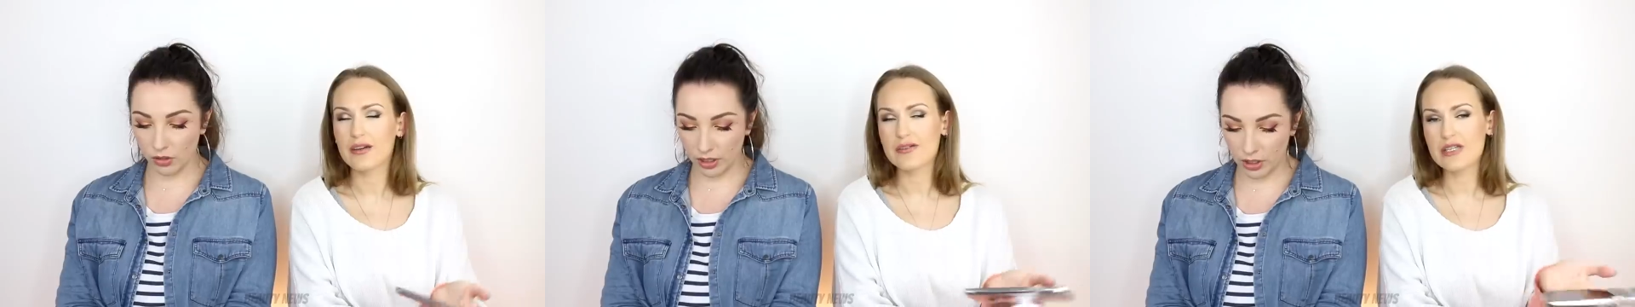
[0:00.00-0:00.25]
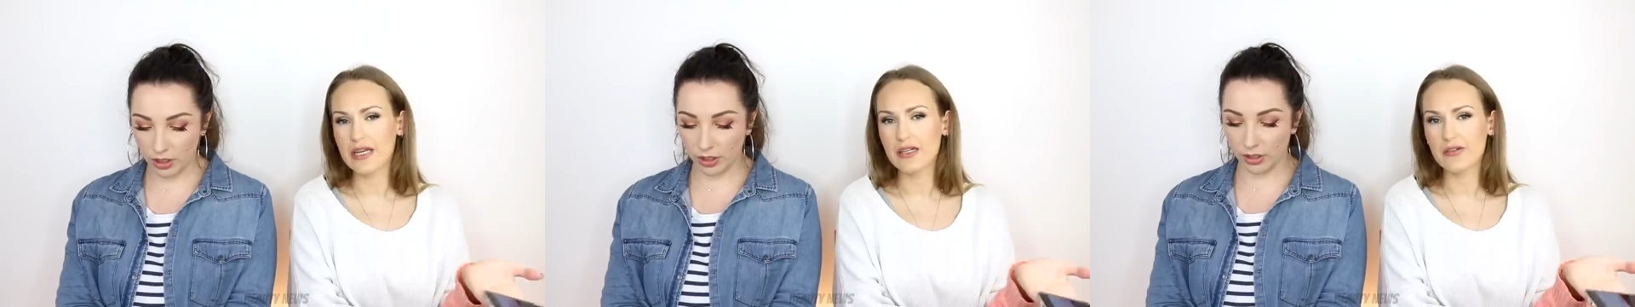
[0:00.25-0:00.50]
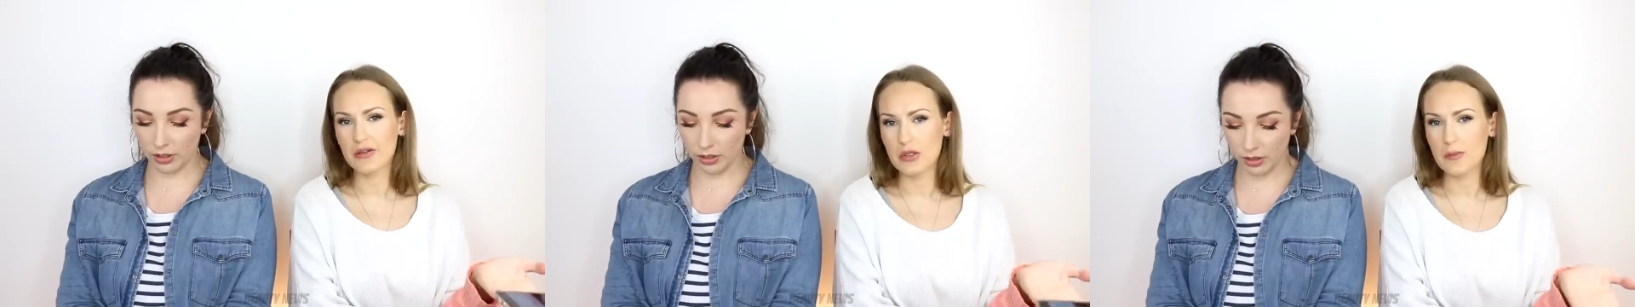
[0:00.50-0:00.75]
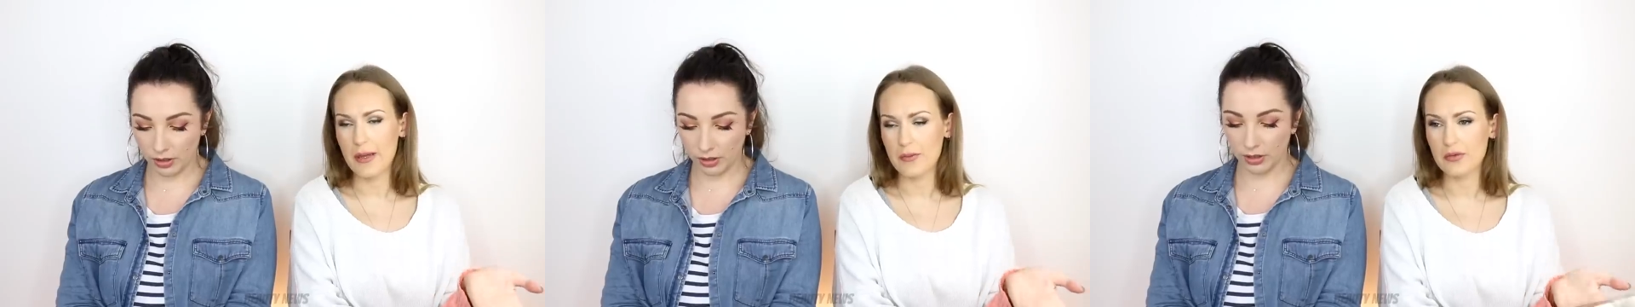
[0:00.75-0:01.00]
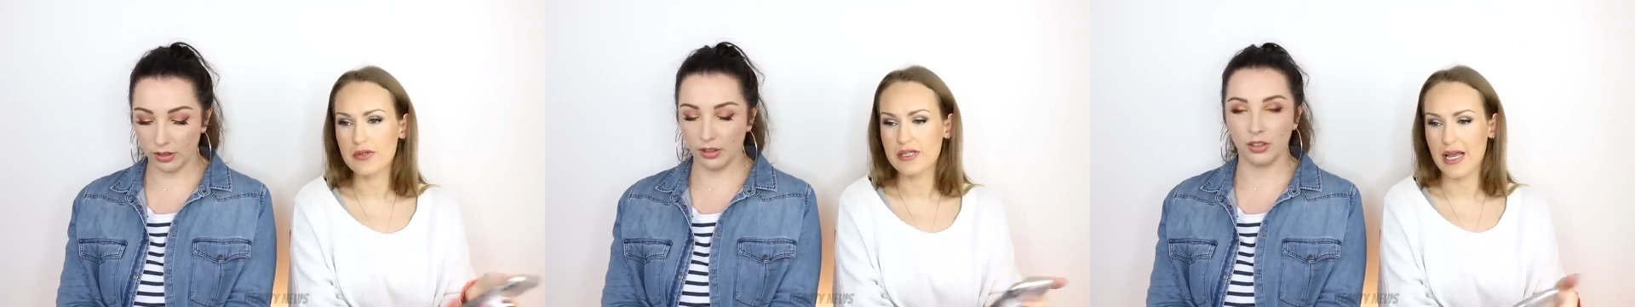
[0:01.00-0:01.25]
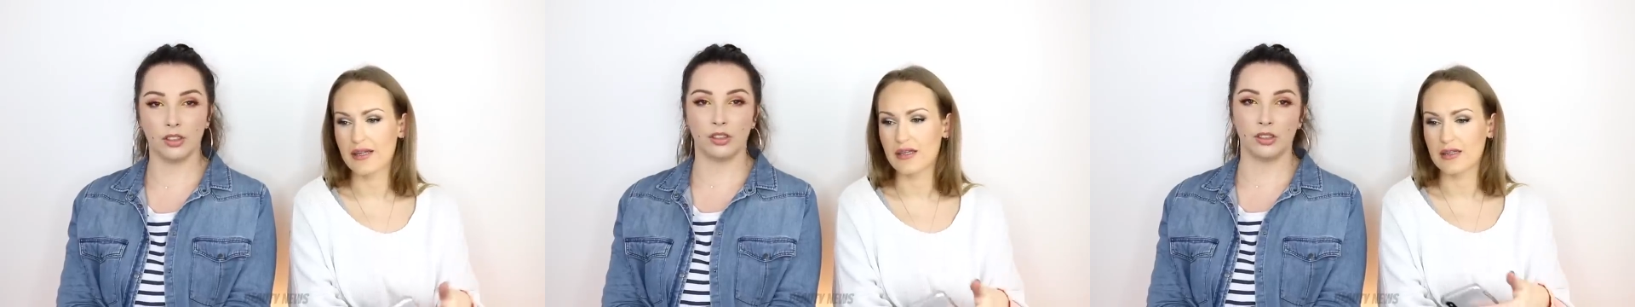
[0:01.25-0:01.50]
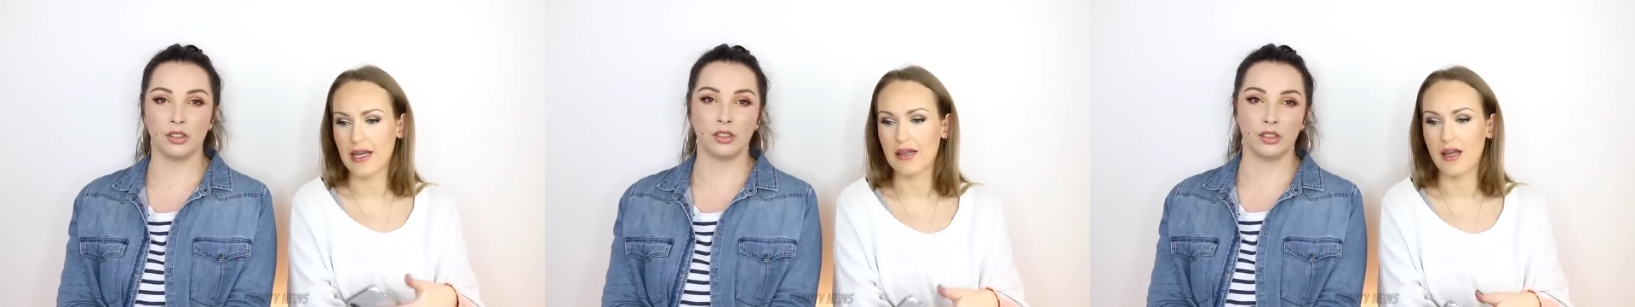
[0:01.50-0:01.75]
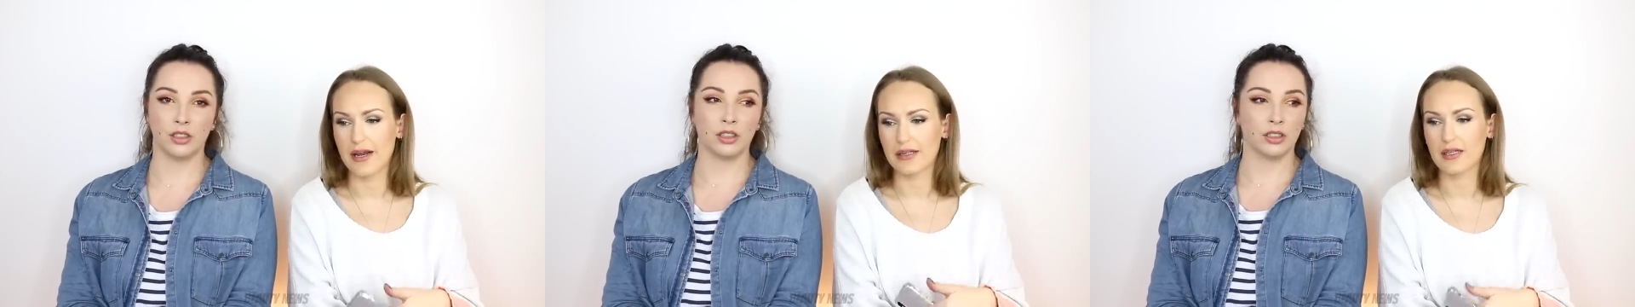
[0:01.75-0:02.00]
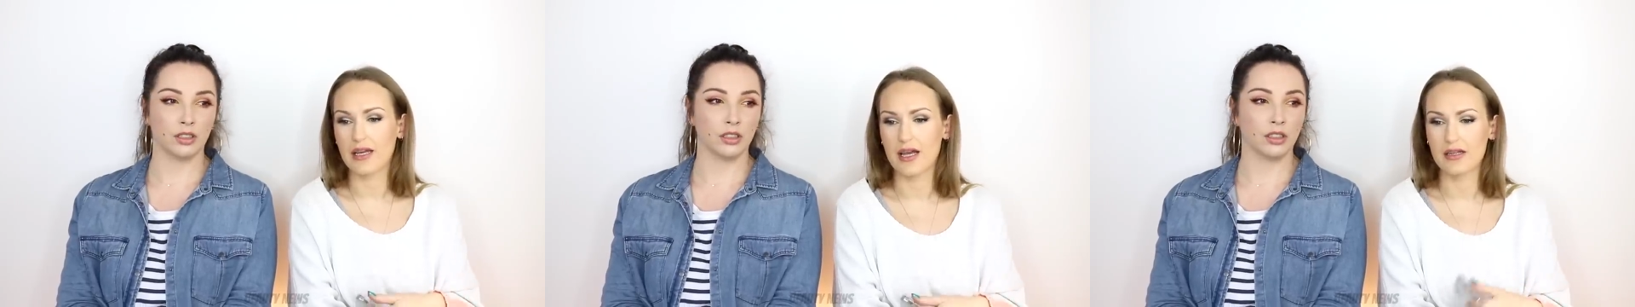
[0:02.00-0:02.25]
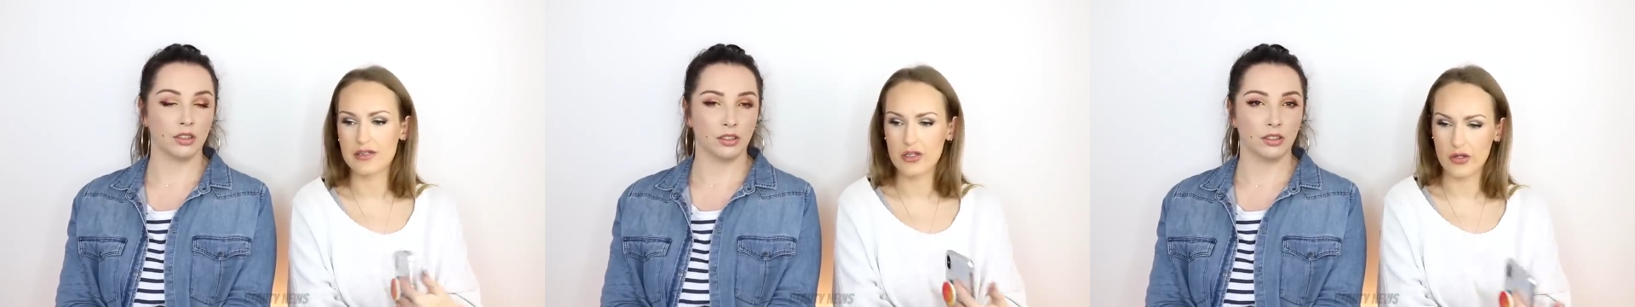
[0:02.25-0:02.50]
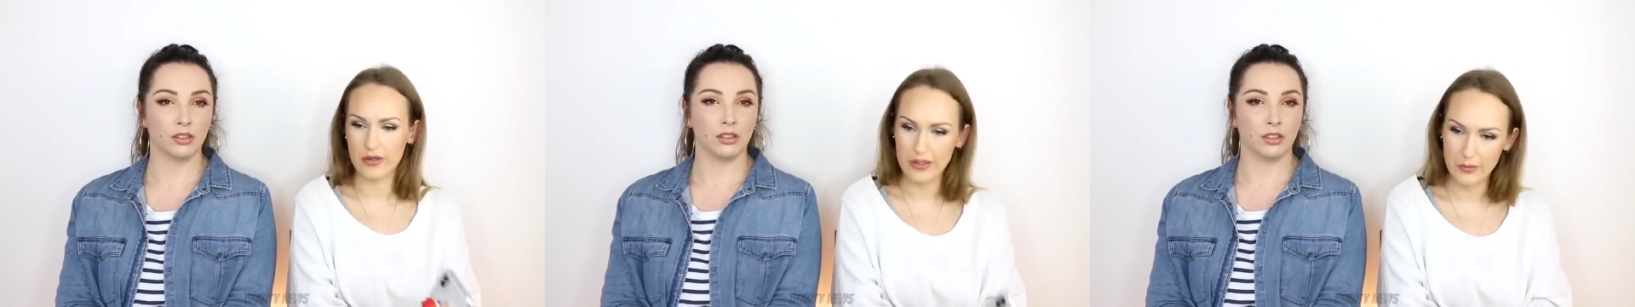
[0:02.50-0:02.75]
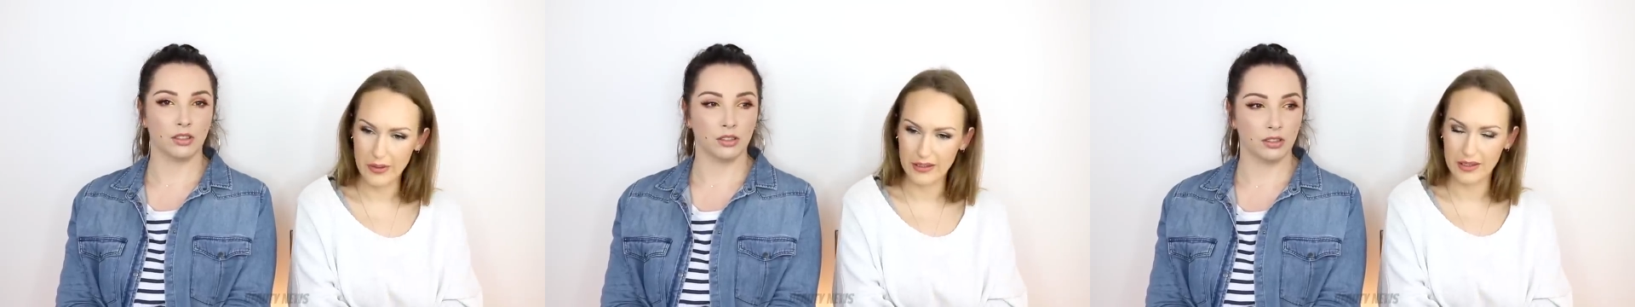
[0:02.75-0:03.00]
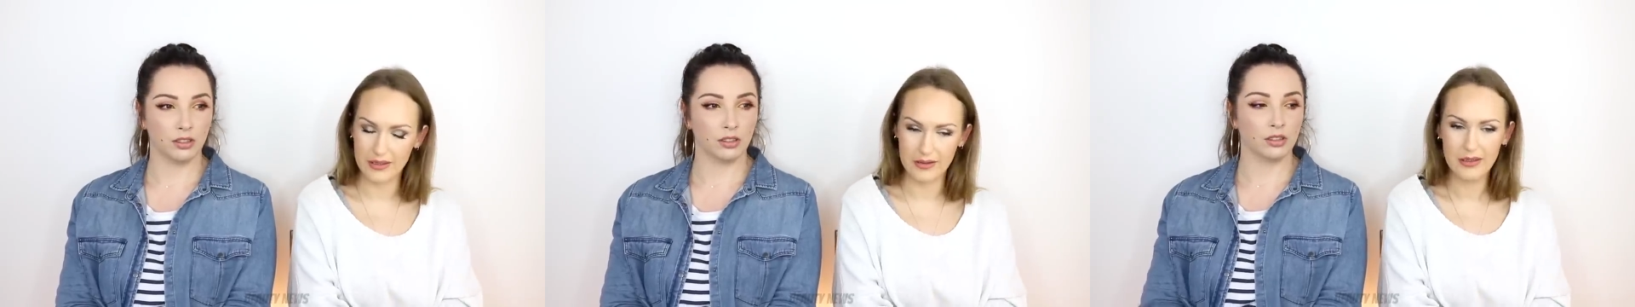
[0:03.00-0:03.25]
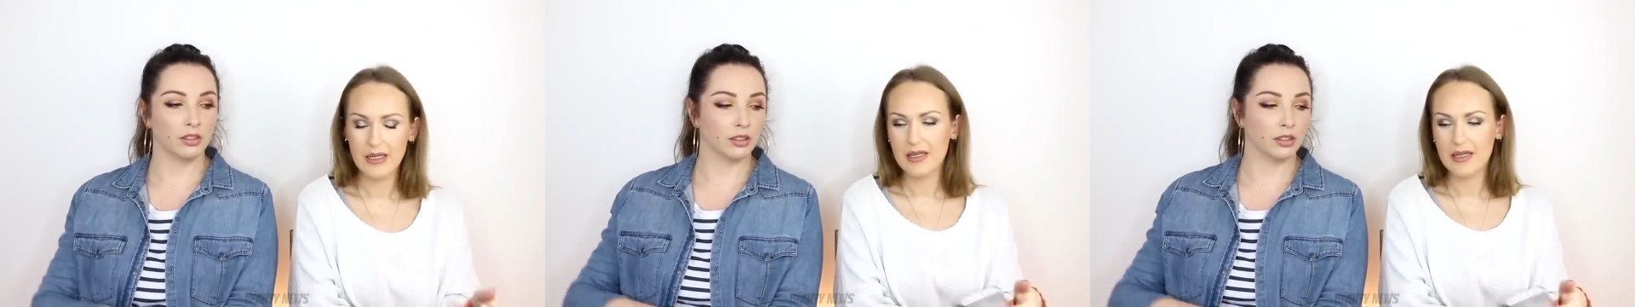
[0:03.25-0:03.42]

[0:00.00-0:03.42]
Speaker 1: And I've seen a few people say that they like the colour story, whether